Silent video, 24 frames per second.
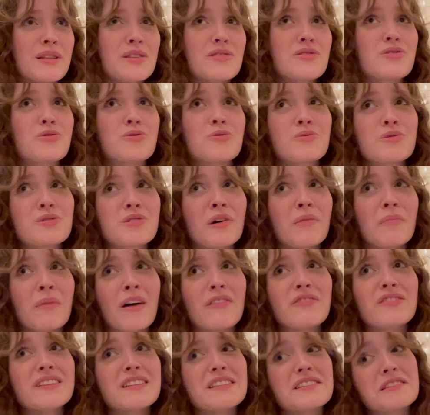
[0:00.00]
streusel
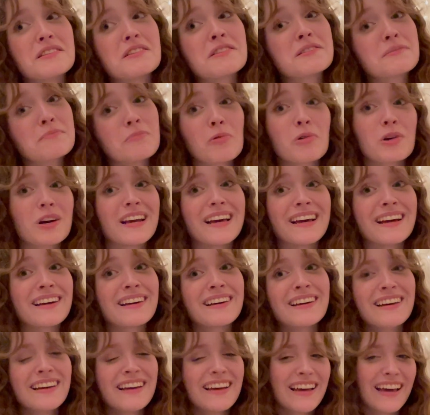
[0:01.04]
muffins this morning,
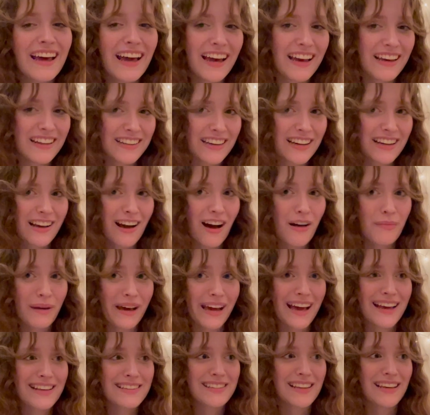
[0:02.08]
and I got my
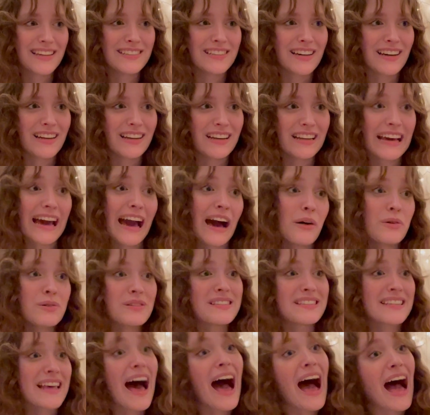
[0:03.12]
essay done
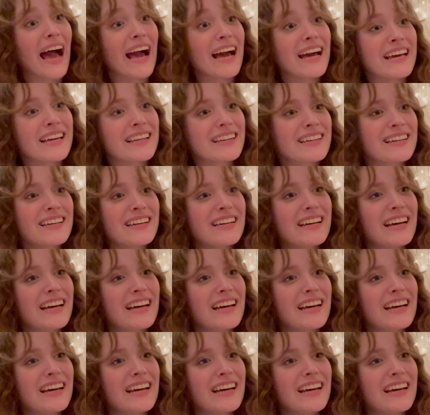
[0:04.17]
outside.